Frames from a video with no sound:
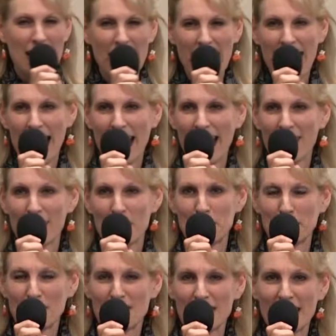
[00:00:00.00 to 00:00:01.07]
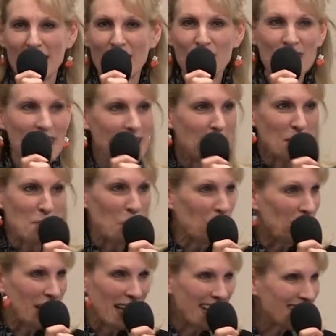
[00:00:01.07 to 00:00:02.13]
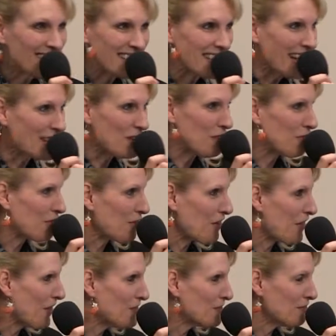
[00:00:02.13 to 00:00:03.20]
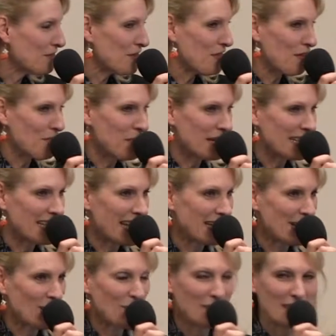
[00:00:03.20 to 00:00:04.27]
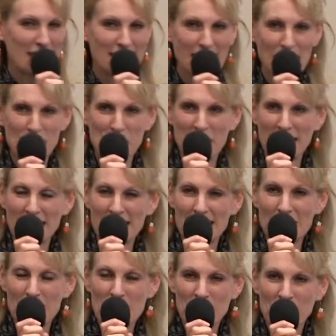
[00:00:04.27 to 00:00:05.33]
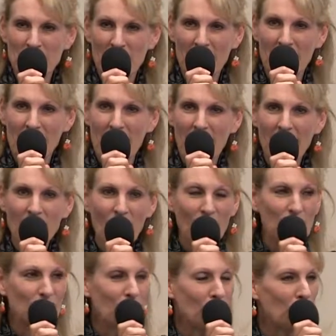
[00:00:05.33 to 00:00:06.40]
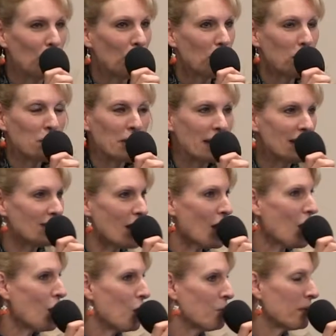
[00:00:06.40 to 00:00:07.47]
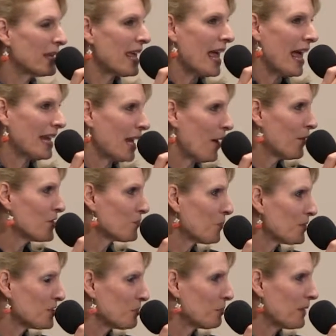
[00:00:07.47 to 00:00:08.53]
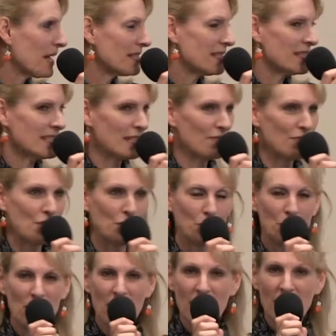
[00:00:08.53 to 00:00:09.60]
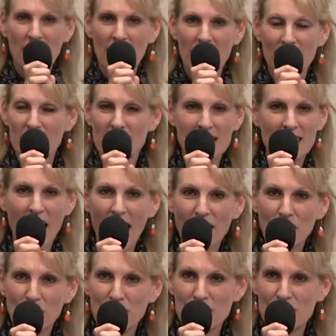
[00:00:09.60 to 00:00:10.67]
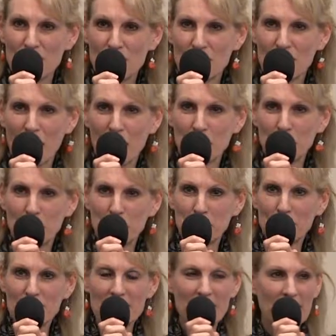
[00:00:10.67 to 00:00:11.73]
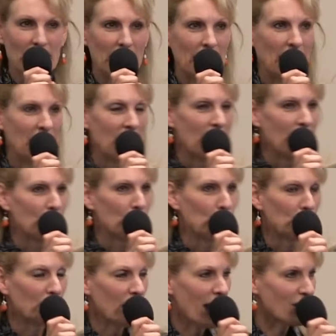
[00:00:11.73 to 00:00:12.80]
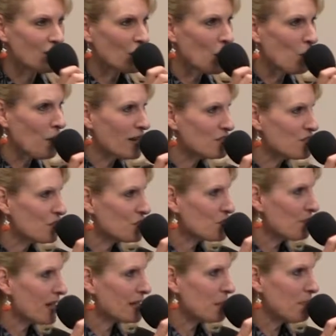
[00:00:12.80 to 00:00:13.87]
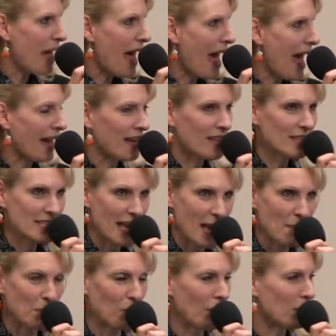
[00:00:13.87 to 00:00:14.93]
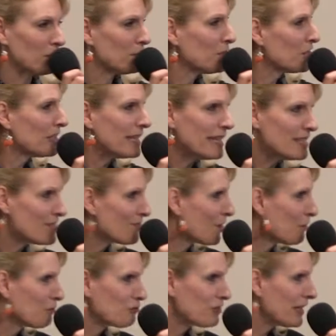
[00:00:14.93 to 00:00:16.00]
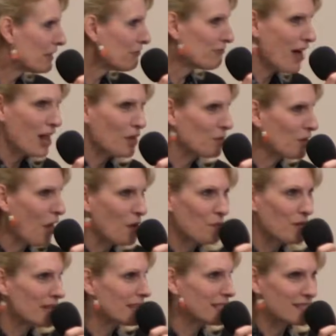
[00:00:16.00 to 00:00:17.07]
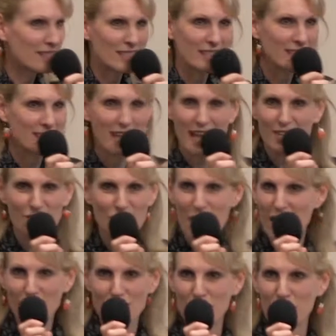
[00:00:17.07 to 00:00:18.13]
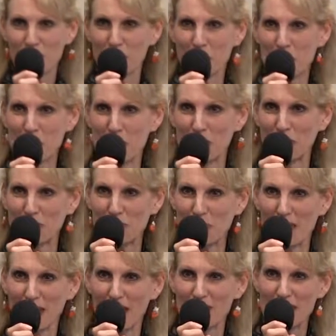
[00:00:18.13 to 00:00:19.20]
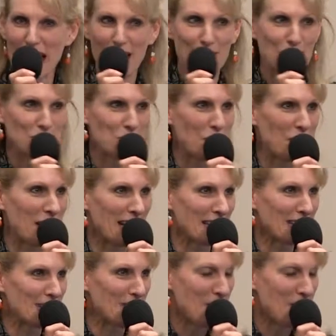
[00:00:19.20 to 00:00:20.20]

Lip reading: And the book study on Sunday mornings, thank you for those of you that have been attending with the Sundermans. And also, please, I hope, again, I always want to presence, if it is not yours to do to come to a book study, the reflection questions are at the back table, and please feel free to follow along with us just as you feel moved. We'd love to have you join us.